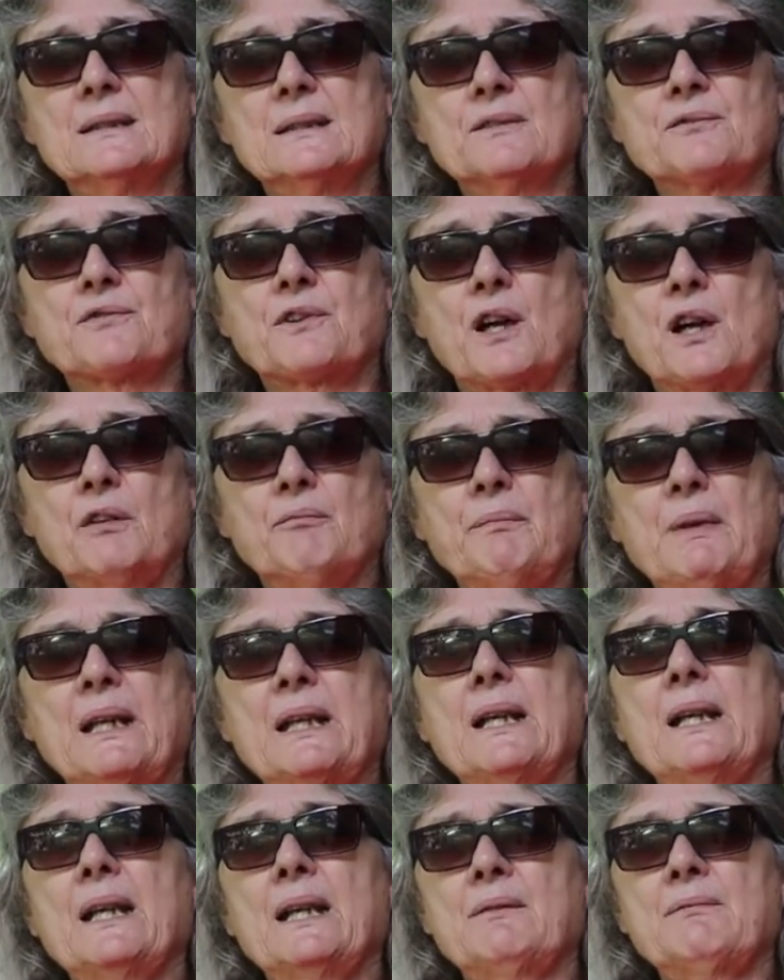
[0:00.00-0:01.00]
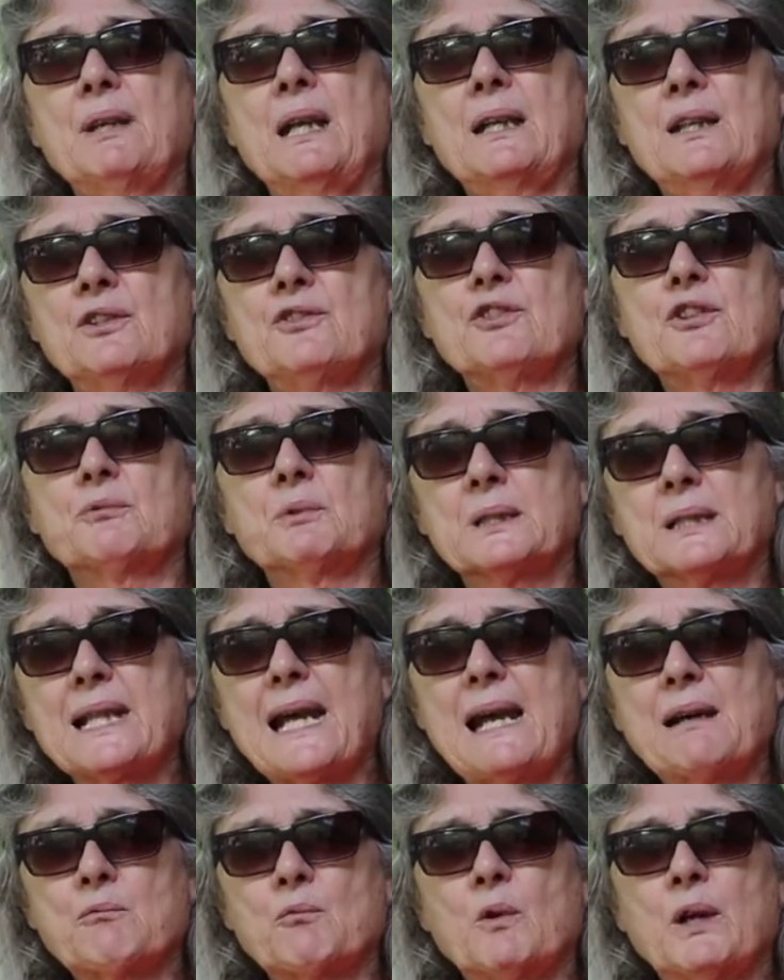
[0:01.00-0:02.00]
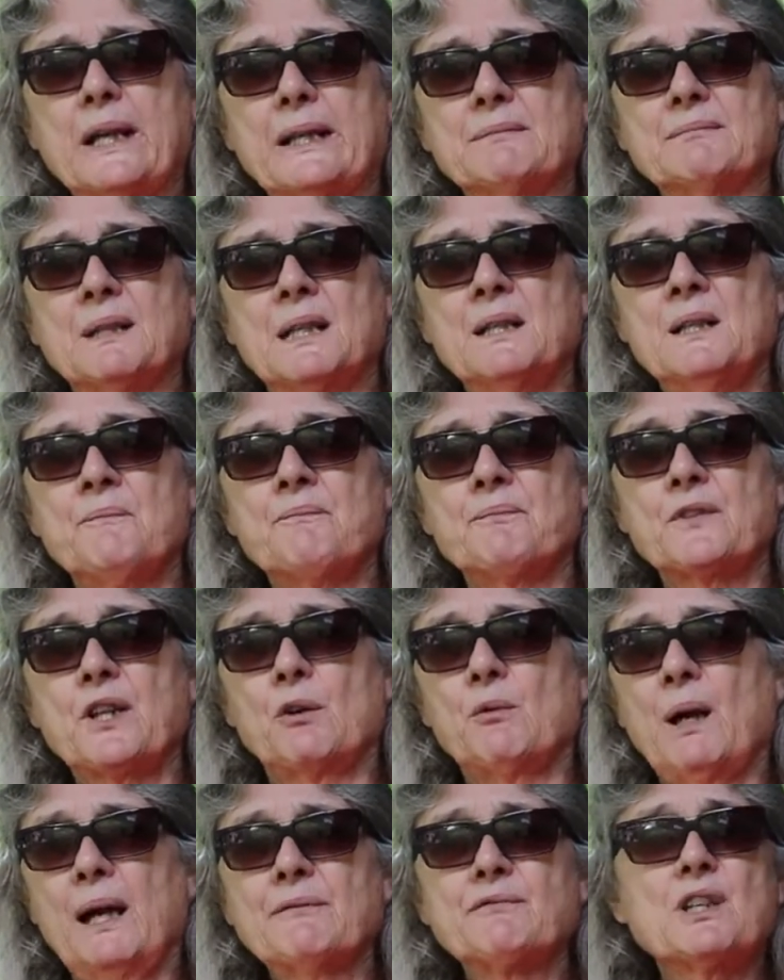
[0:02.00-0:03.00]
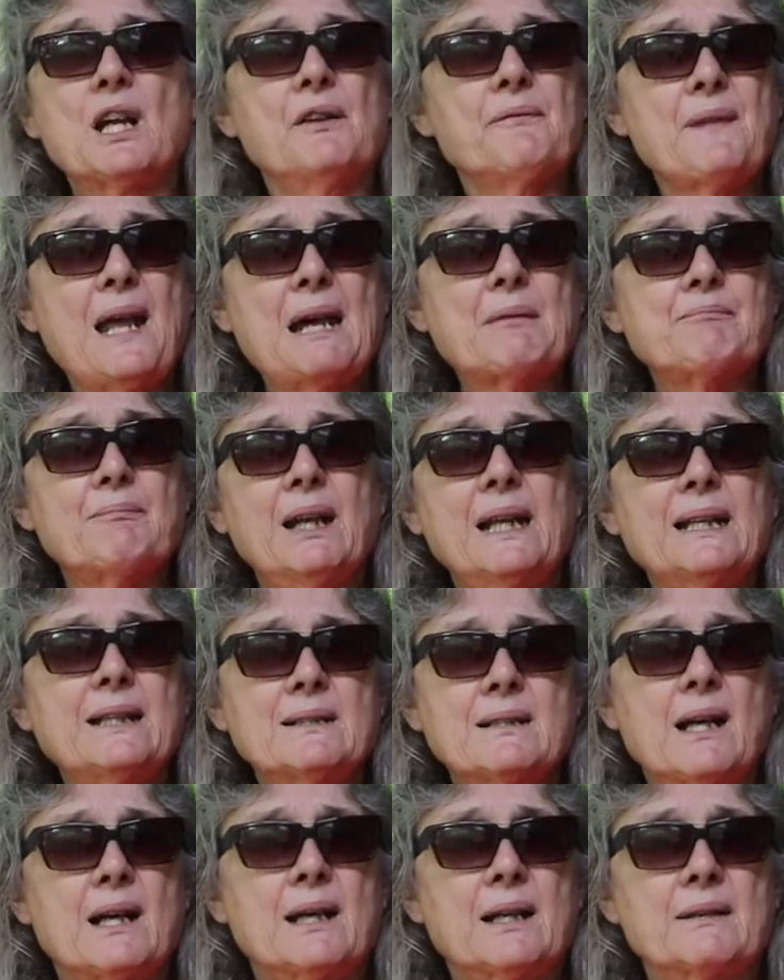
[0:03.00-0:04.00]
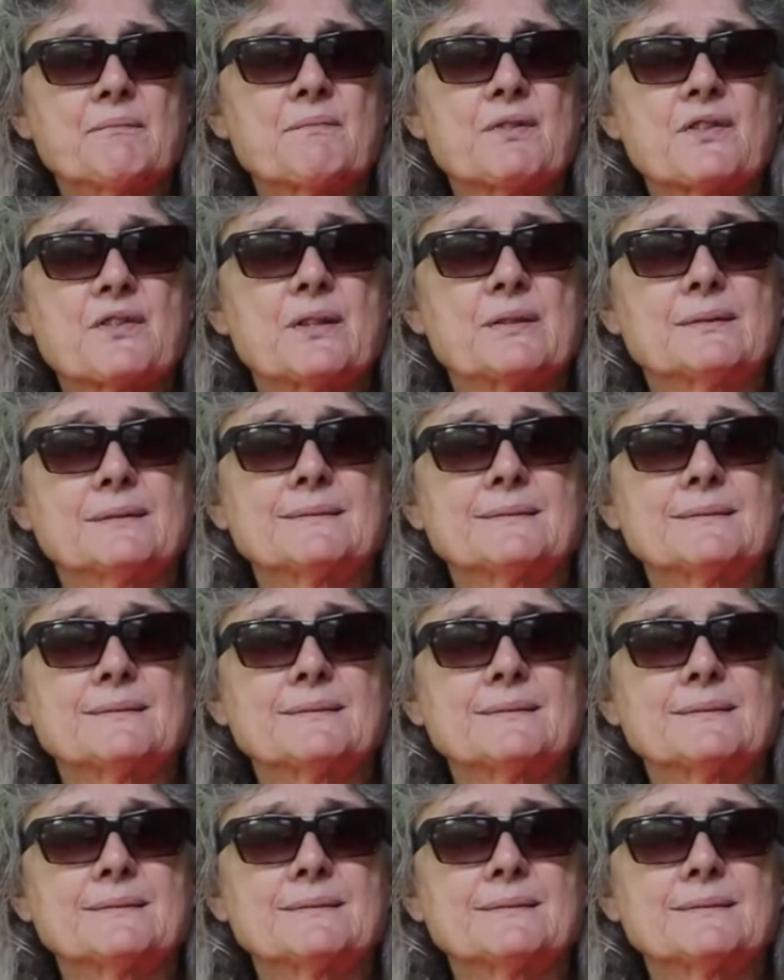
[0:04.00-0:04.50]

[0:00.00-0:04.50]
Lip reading: from and do it that way. Now, I've done that many times,